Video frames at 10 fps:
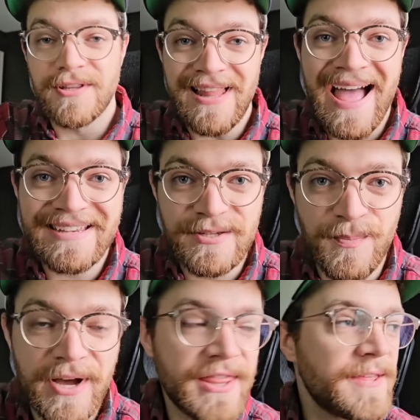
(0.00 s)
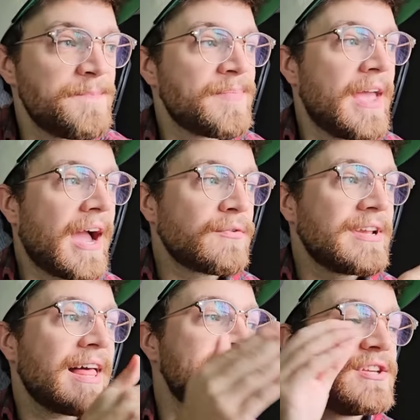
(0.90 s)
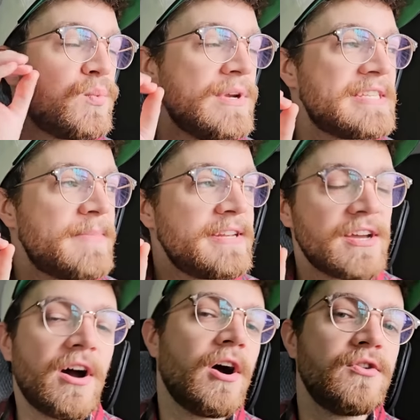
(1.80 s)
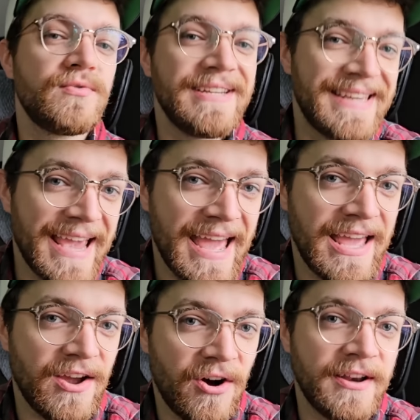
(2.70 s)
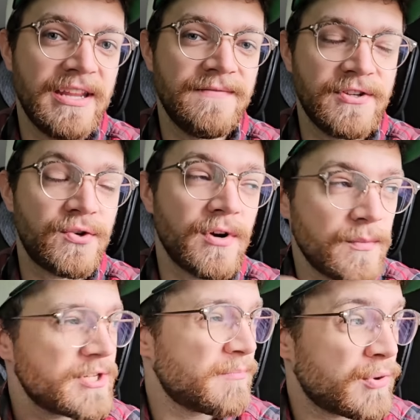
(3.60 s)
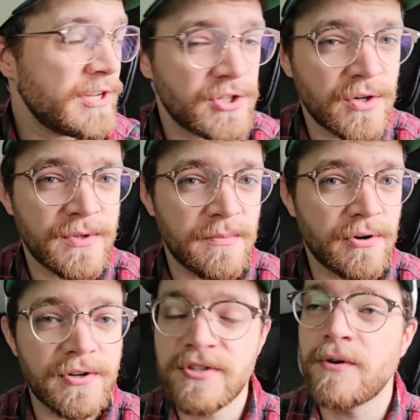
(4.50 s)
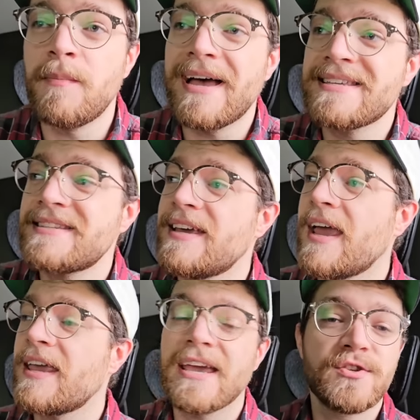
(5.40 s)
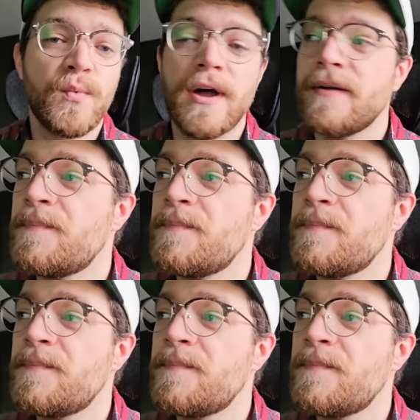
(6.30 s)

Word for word: last month, I realized that we spent 100K on inventory, which I'm pretty sure was a personal best. And guess what?